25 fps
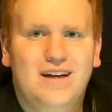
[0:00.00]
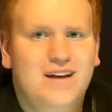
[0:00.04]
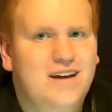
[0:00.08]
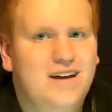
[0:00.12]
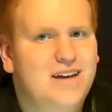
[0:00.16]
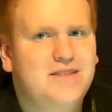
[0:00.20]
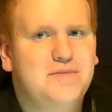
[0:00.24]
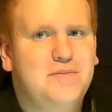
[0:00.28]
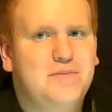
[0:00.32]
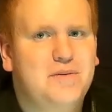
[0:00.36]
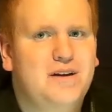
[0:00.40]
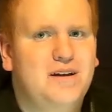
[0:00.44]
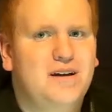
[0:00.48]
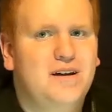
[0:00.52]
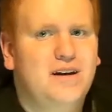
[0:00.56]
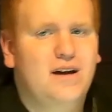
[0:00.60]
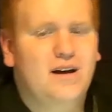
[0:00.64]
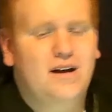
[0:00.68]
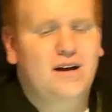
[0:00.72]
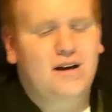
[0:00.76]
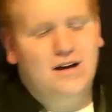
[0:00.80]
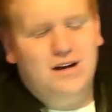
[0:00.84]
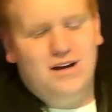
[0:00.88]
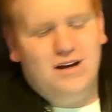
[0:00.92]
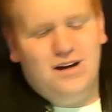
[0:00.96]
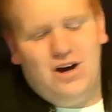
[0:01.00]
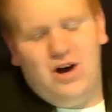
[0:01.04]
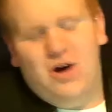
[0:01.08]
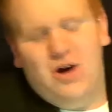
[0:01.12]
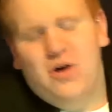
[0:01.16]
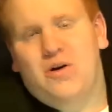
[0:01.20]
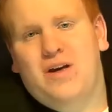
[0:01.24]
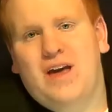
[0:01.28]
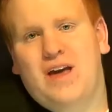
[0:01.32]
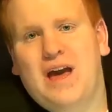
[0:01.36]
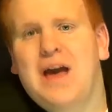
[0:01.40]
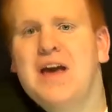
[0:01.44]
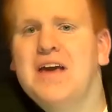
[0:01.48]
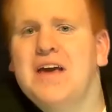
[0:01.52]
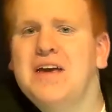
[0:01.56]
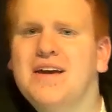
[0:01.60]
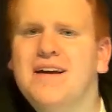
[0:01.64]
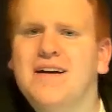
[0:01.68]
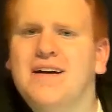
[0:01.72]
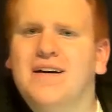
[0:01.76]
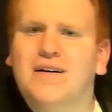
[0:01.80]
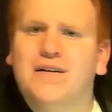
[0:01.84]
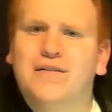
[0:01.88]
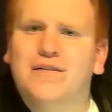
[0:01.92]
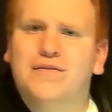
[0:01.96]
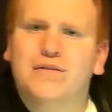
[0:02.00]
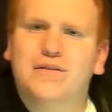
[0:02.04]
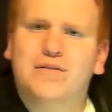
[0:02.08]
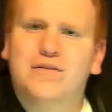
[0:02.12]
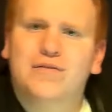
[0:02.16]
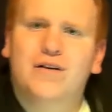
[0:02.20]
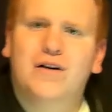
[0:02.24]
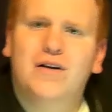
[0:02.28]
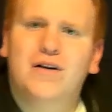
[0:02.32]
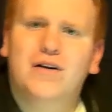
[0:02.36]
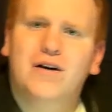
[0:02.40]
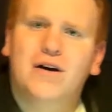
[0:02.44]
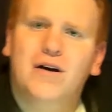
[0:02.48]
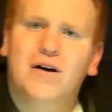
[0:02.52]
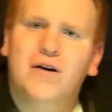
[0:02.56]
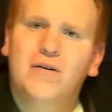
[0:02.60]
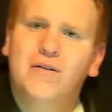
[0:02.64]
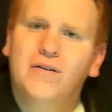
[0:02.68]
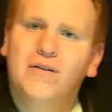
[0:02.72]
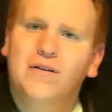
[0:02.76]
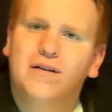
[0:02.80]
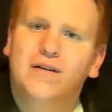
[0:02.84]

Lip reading: it's been a okay year for Funko,